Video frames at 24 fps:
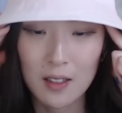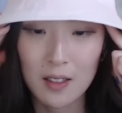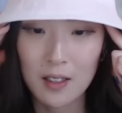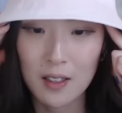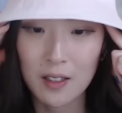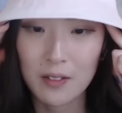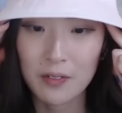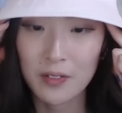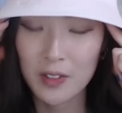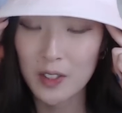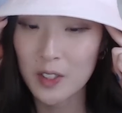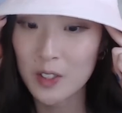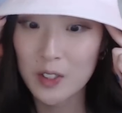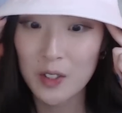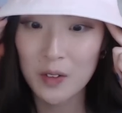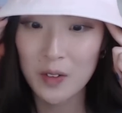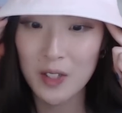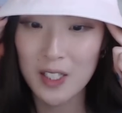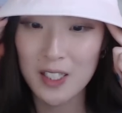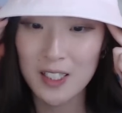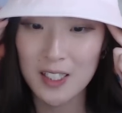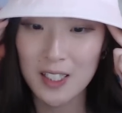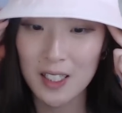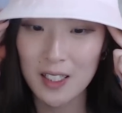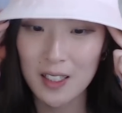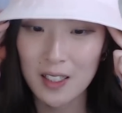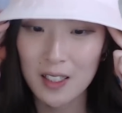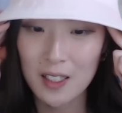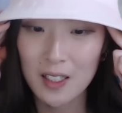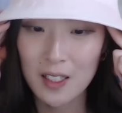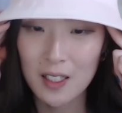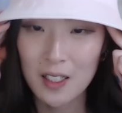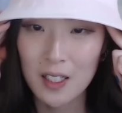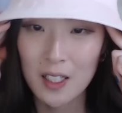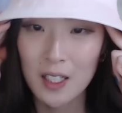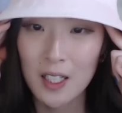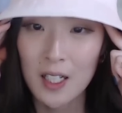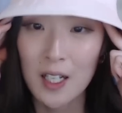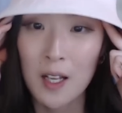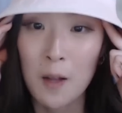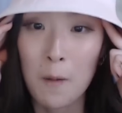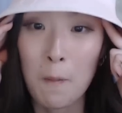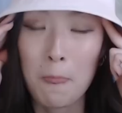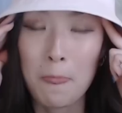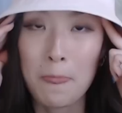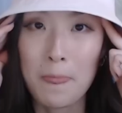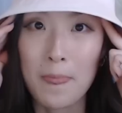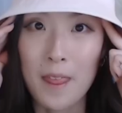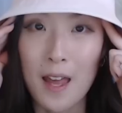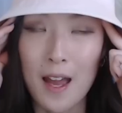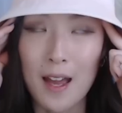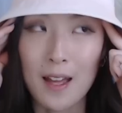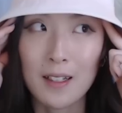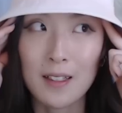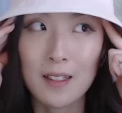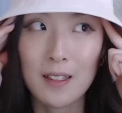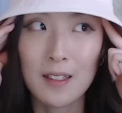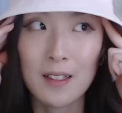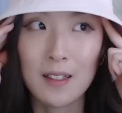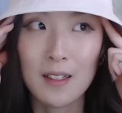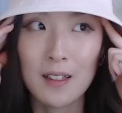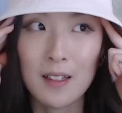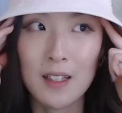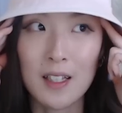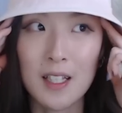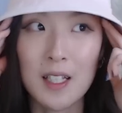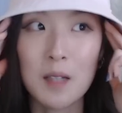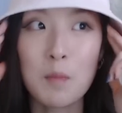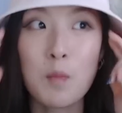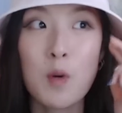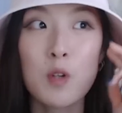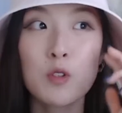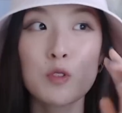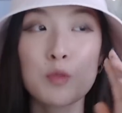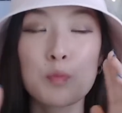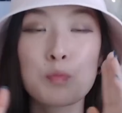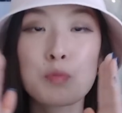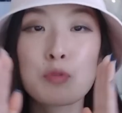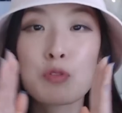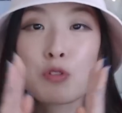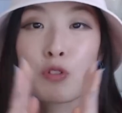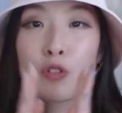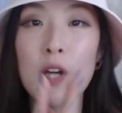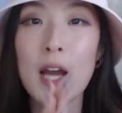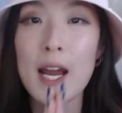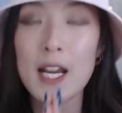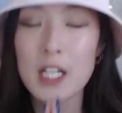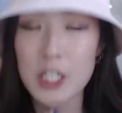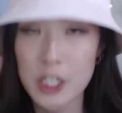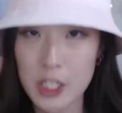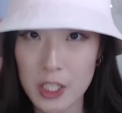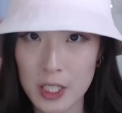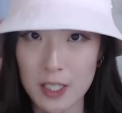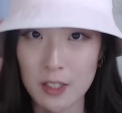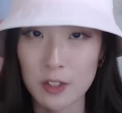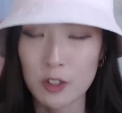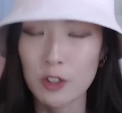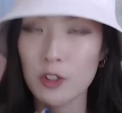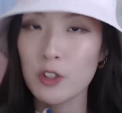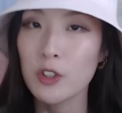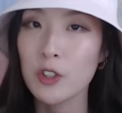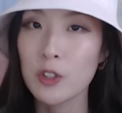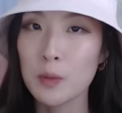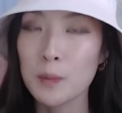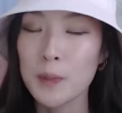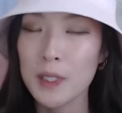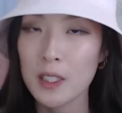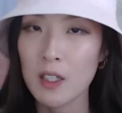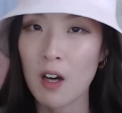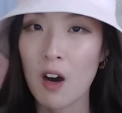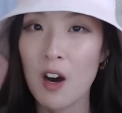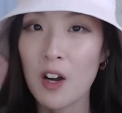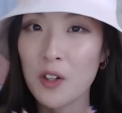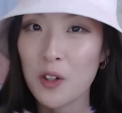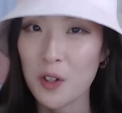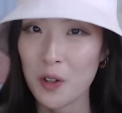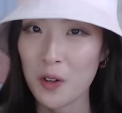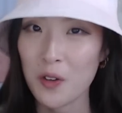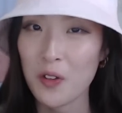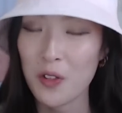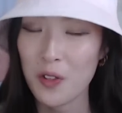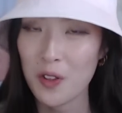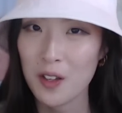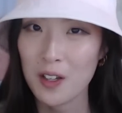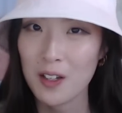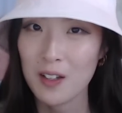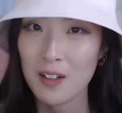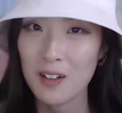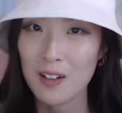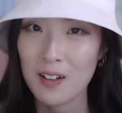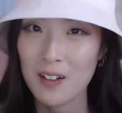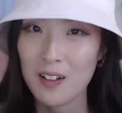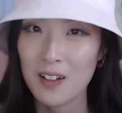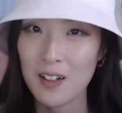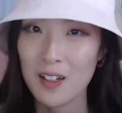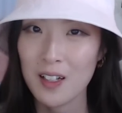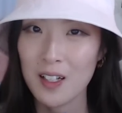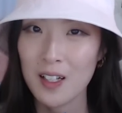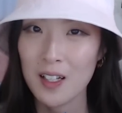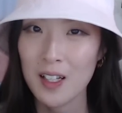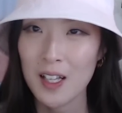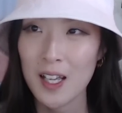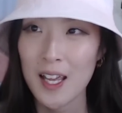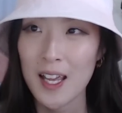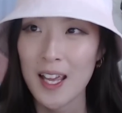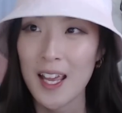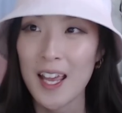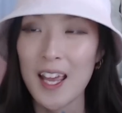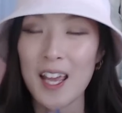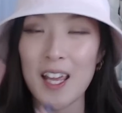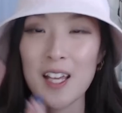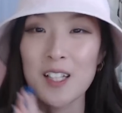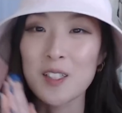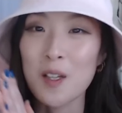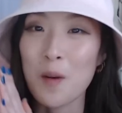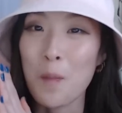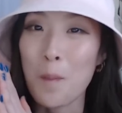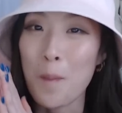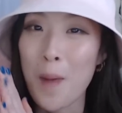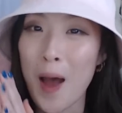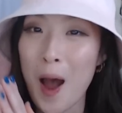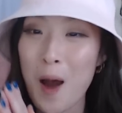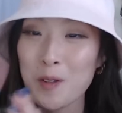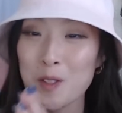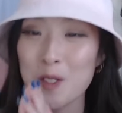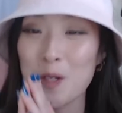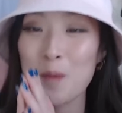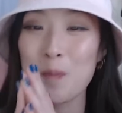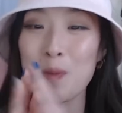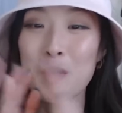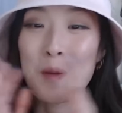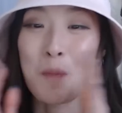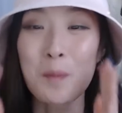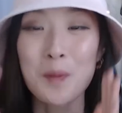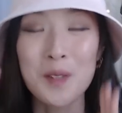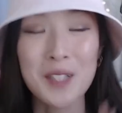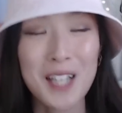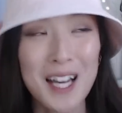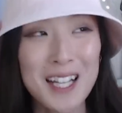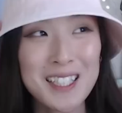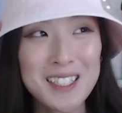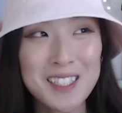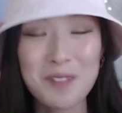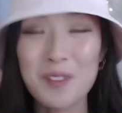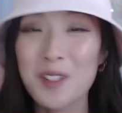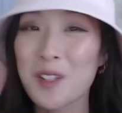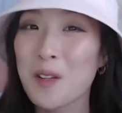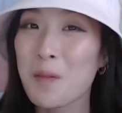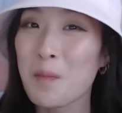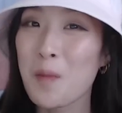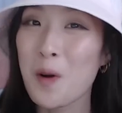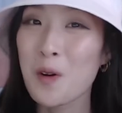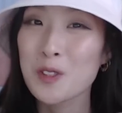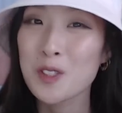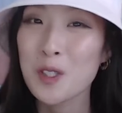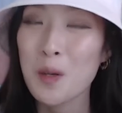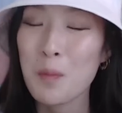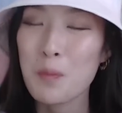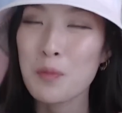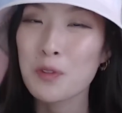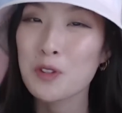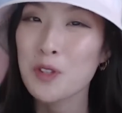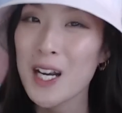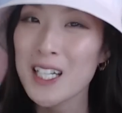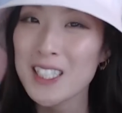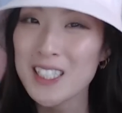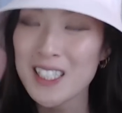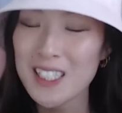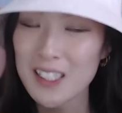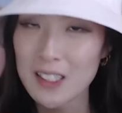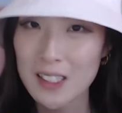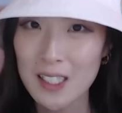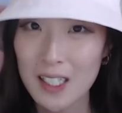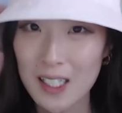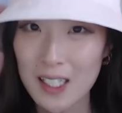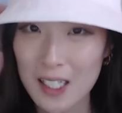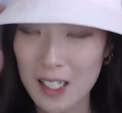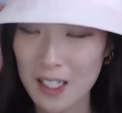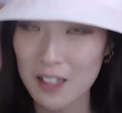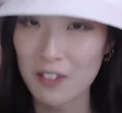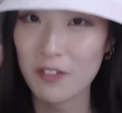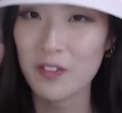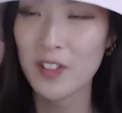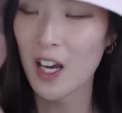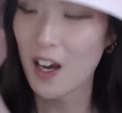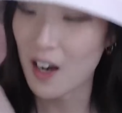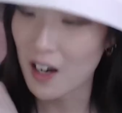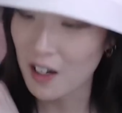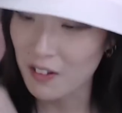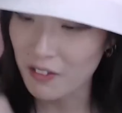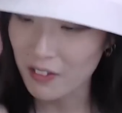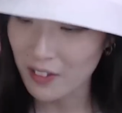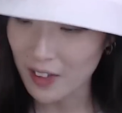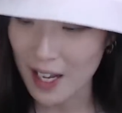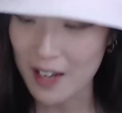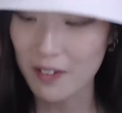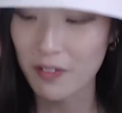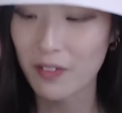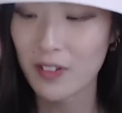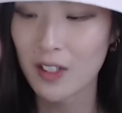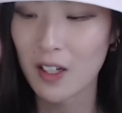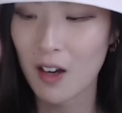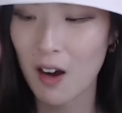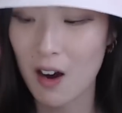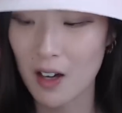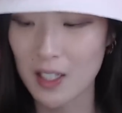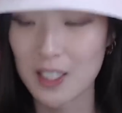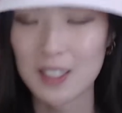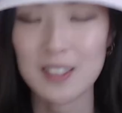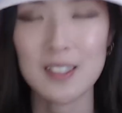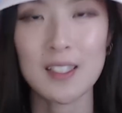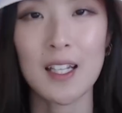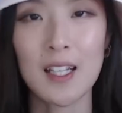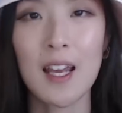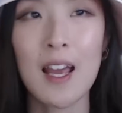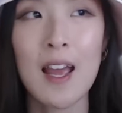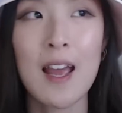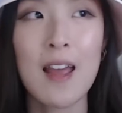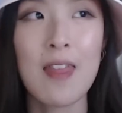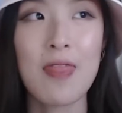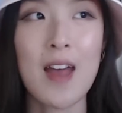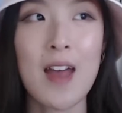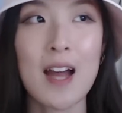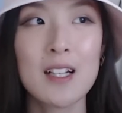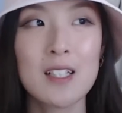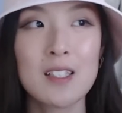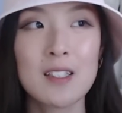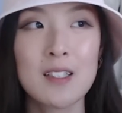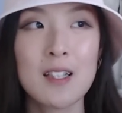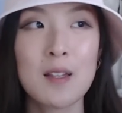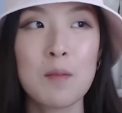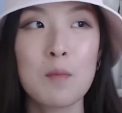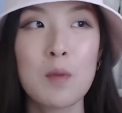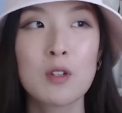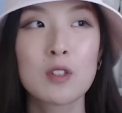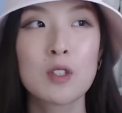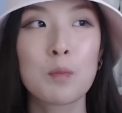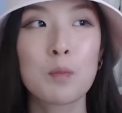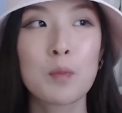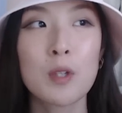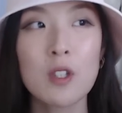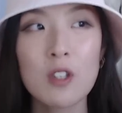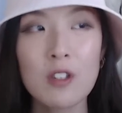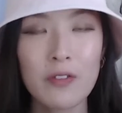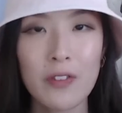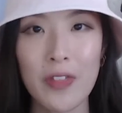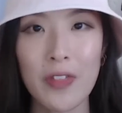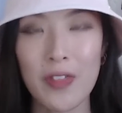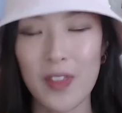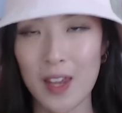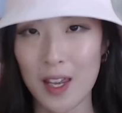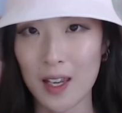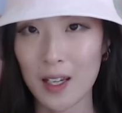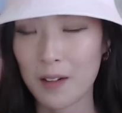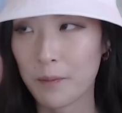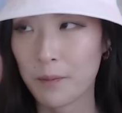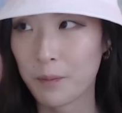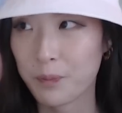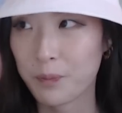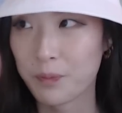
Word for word: I really soak this in that the most precious human on earth is about to be blessed with the most precious gift of life. Honestly, that is the most beautiful thing.